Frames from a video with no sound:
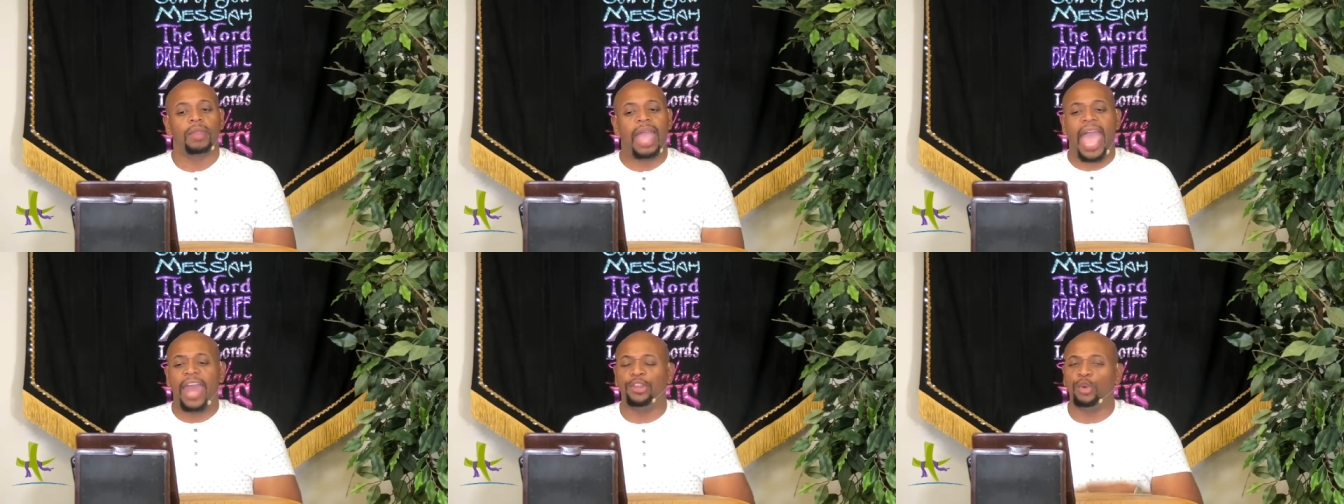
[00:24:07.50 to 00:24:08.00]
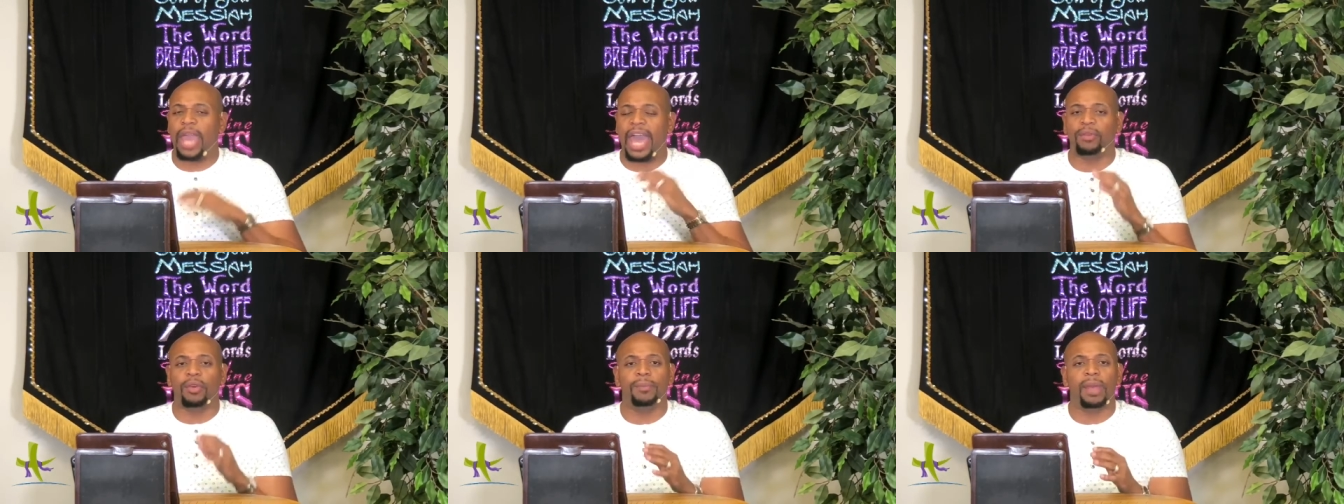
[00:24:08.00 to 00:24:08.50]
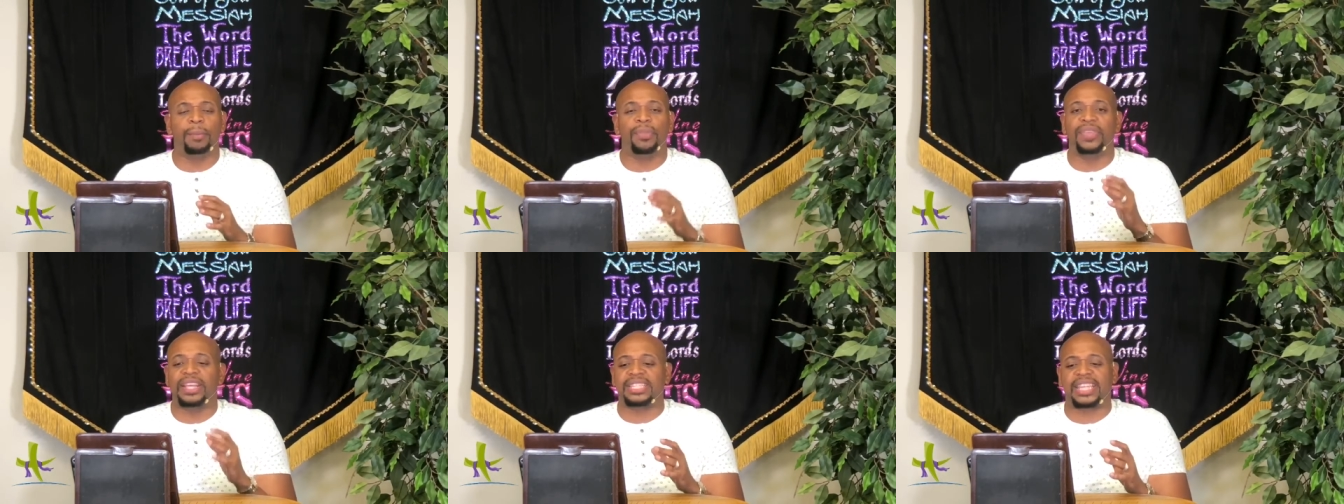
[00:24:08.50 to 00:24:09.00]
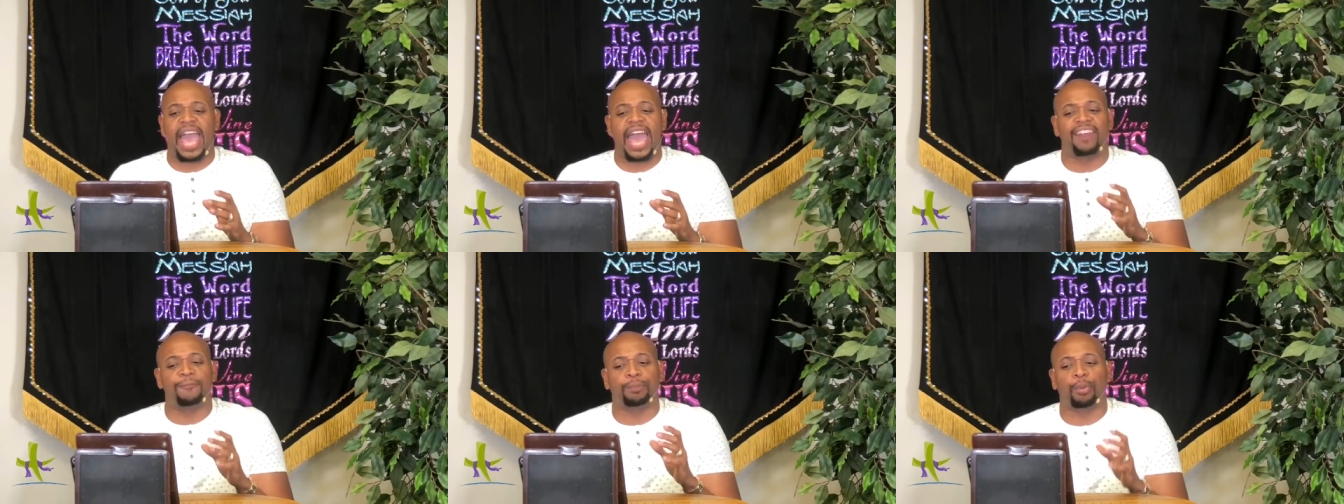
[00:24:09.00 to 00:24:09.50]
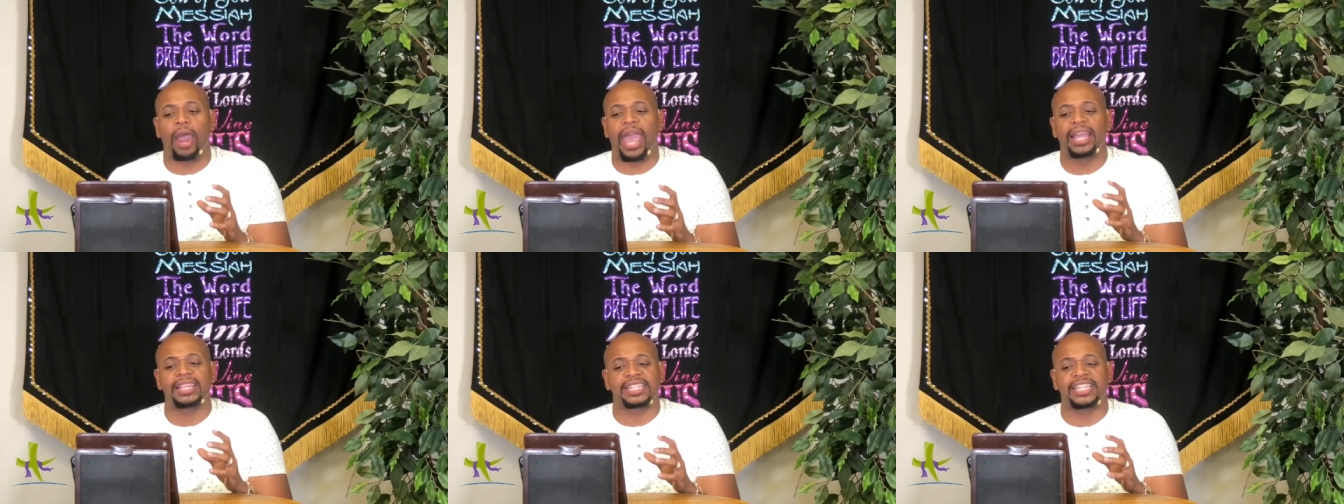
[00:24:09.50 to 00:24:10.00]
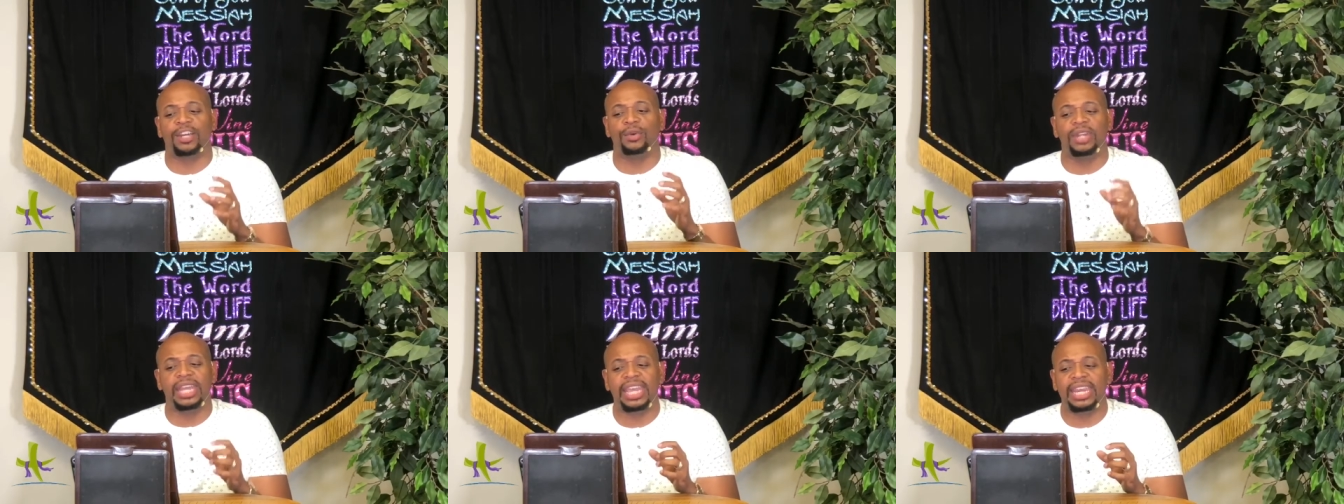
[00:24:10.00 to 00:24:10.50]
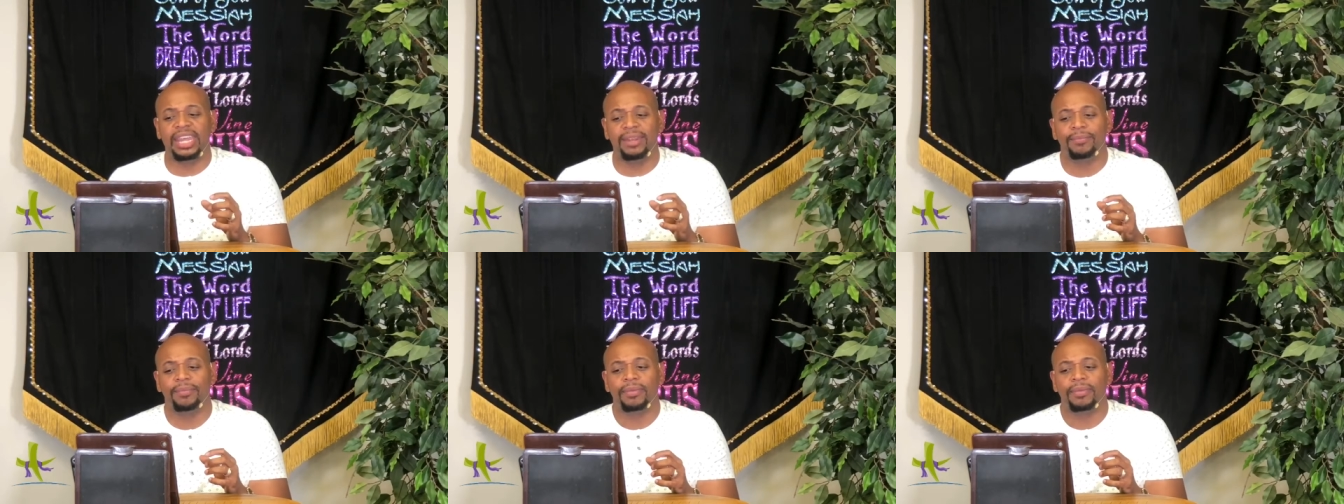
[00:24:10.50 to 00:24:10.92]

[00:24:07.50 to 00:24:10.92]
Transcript: And you got to remember, this kind of praying is still needed,